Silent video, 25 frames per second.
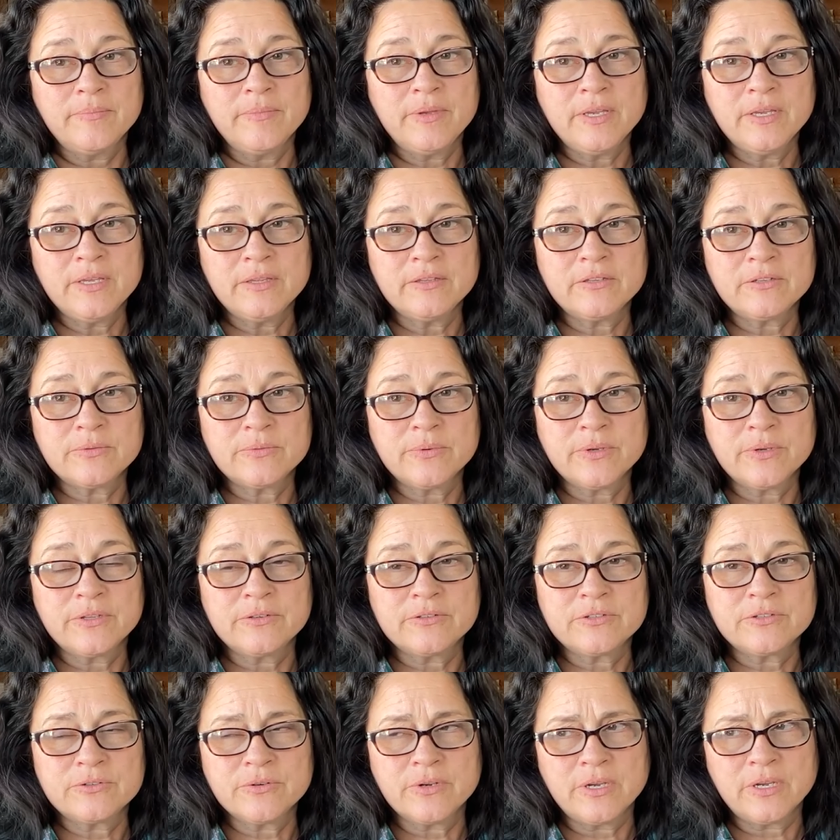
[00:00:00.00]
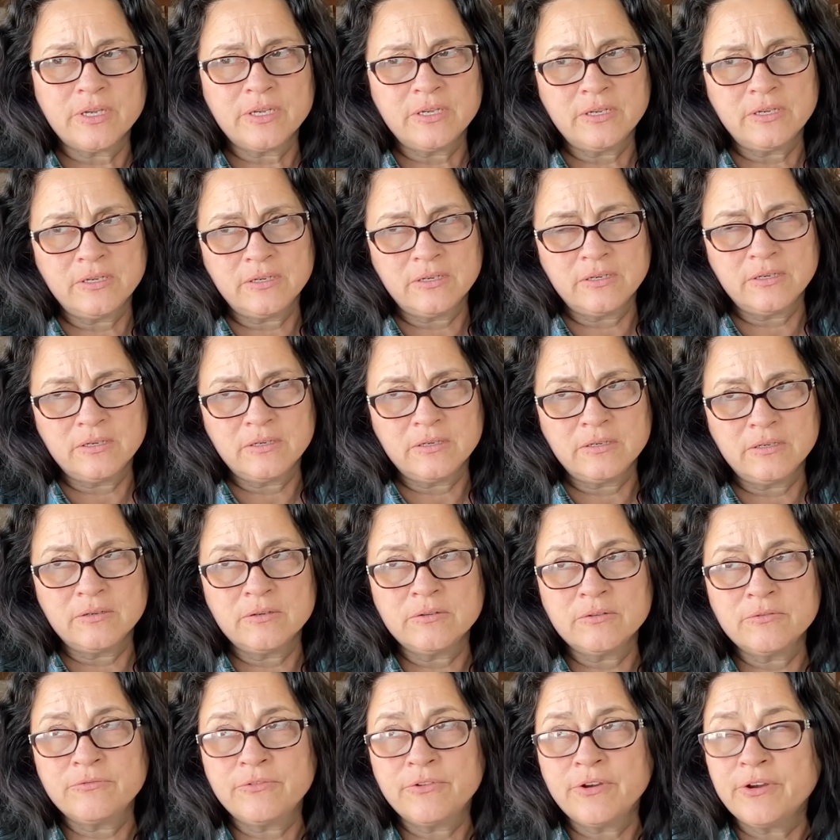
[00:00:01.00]
Man, this weather's dry.
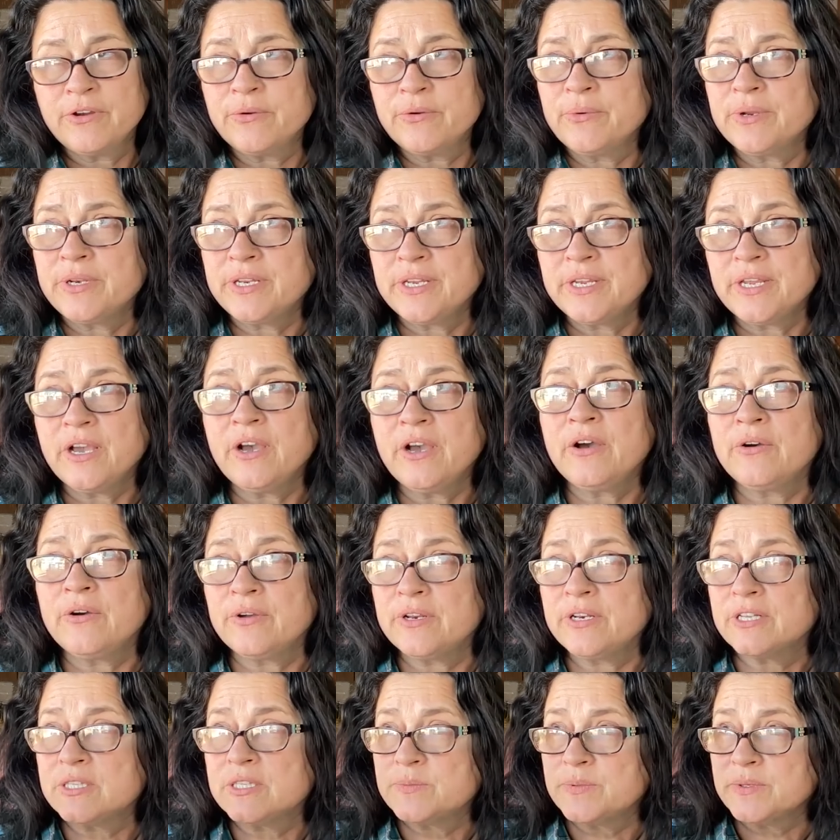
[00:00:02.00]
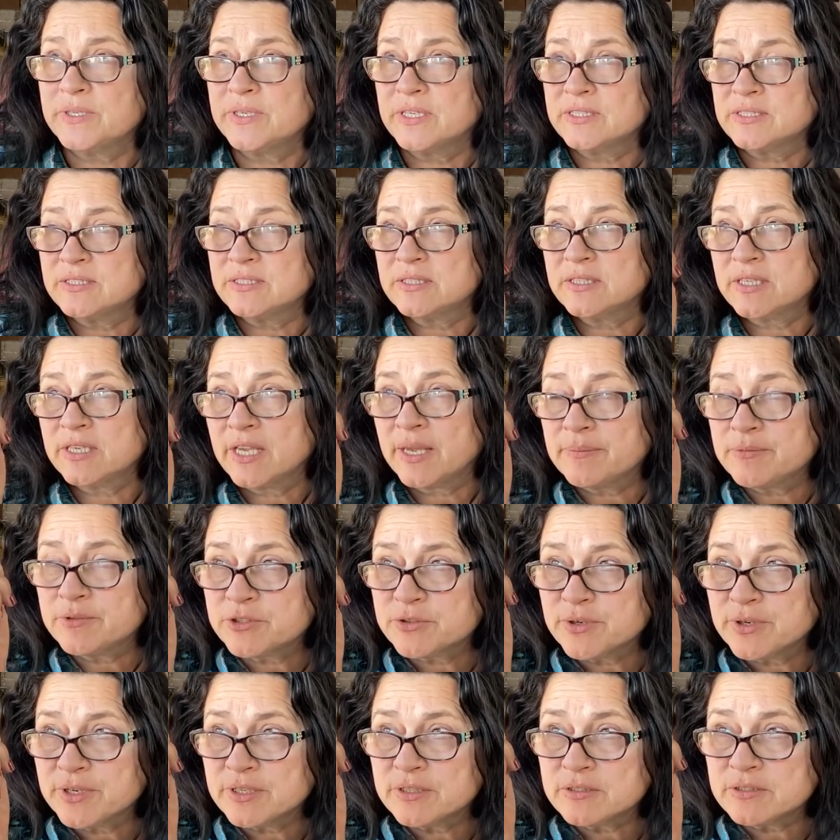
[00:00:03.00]
Very windy. Oh, and it's because of the
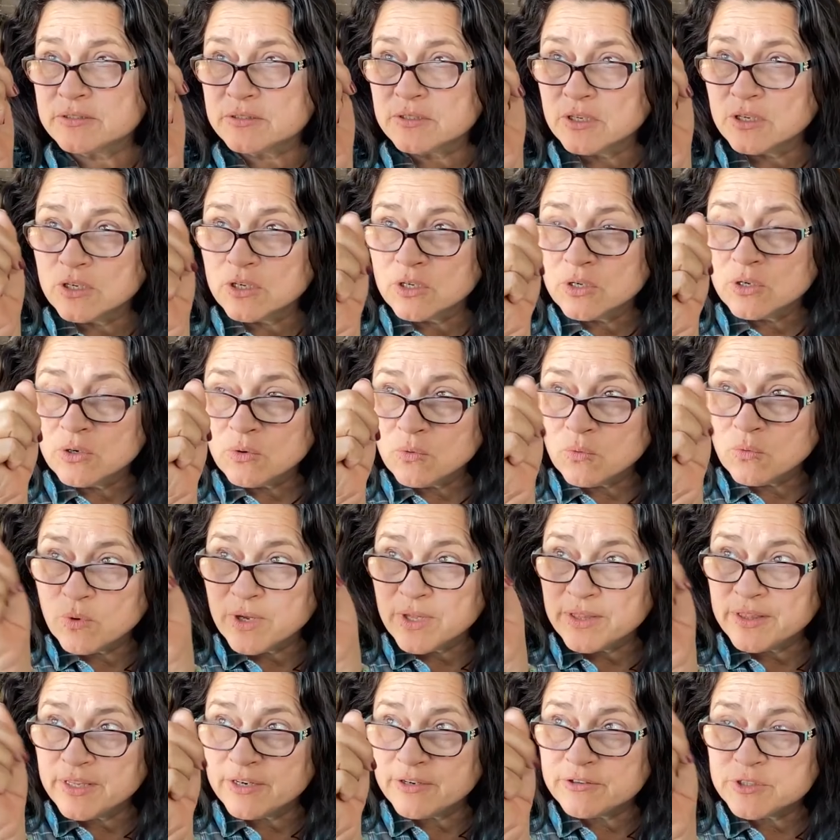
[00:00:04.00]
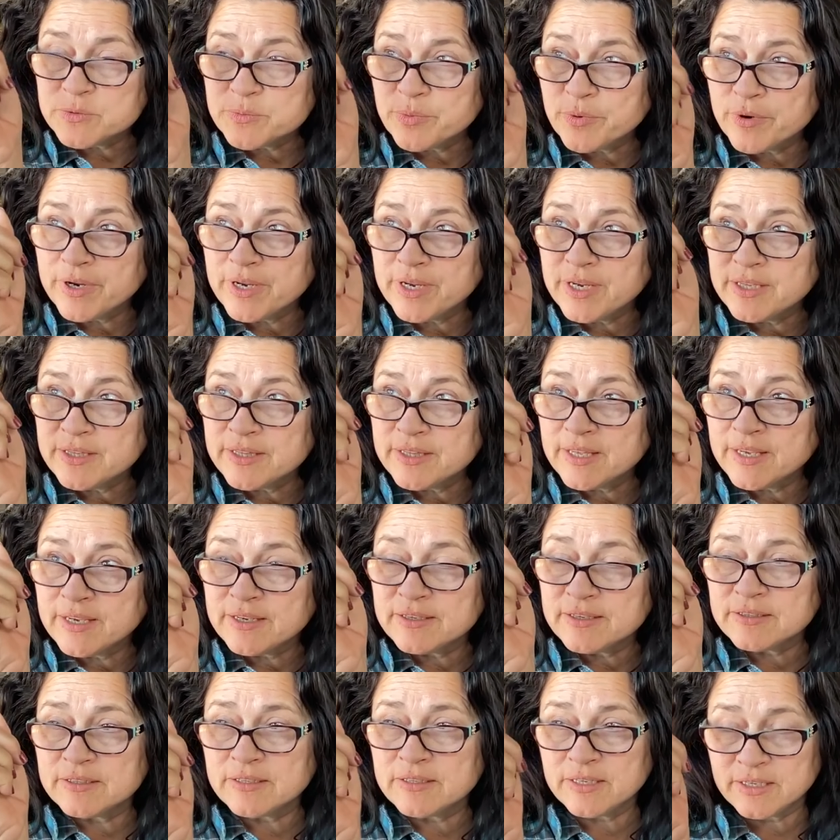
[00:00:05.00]
chemtrails. When they're spraying
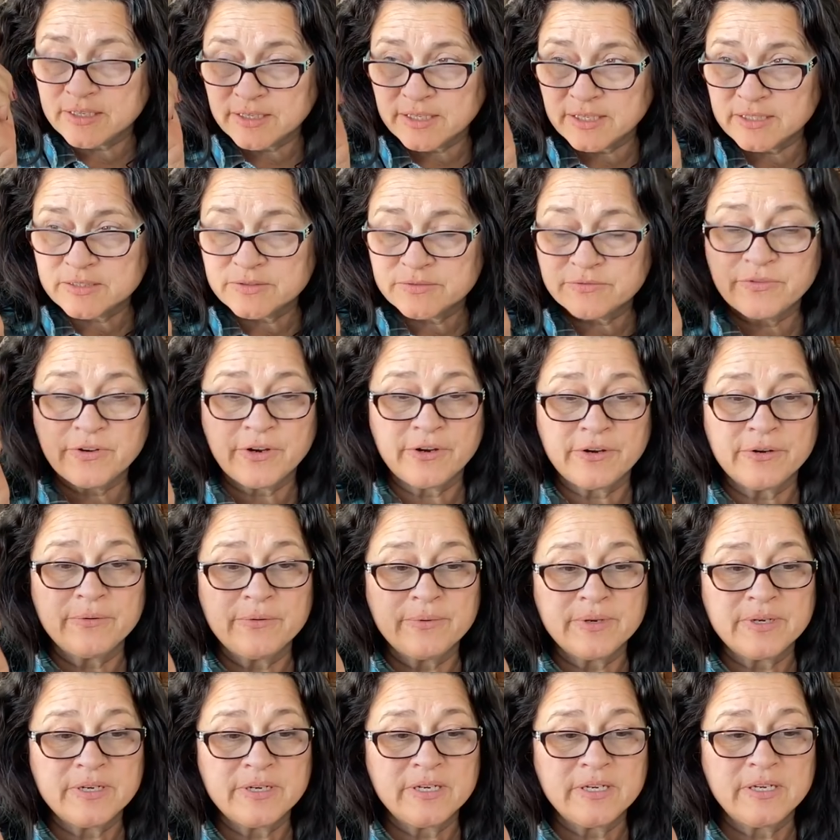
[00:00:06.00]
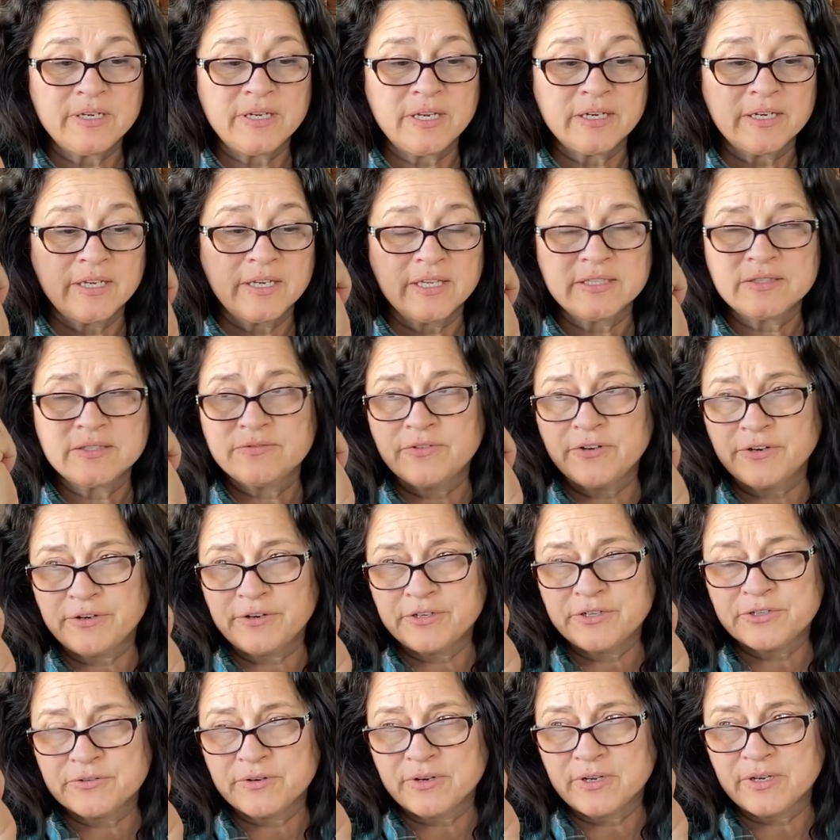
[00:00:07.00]
that, it gets very windy and gets
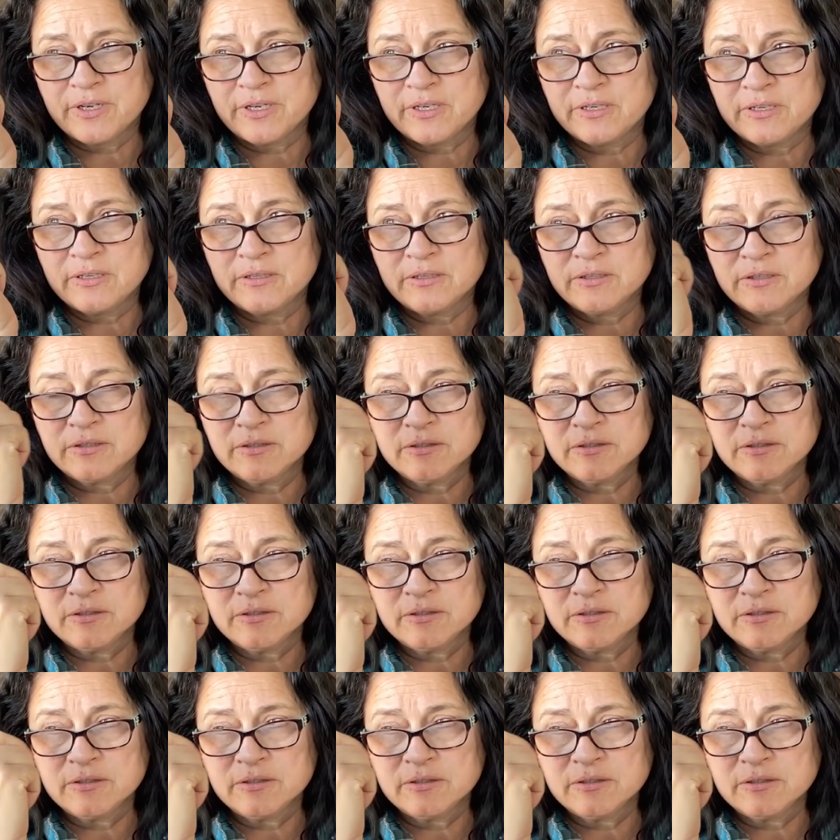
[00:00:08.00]
very dry.